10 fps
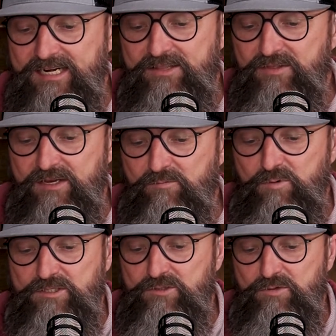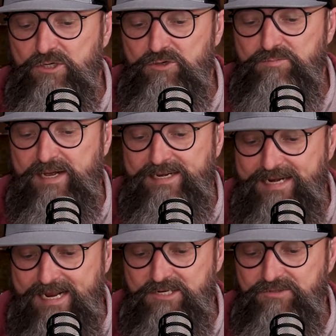anything of which to accuse my
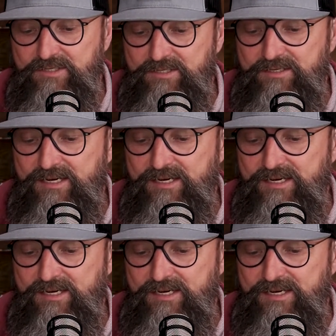nation.